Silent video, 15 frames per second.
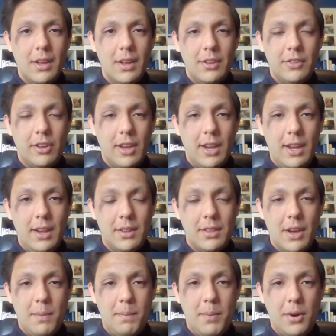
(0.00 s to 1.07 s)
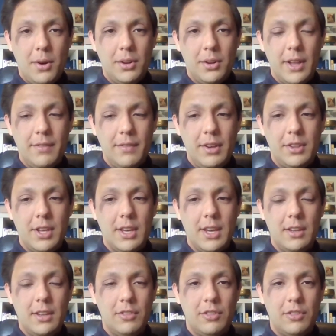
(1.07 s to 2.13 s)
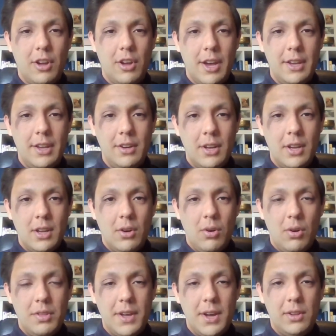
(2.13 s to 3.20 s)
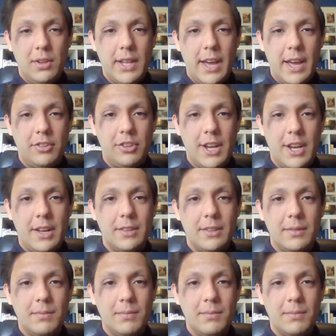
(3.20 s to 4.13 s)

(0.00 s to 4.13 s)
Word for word: So either they'll bottle everything inside or they'll lash out.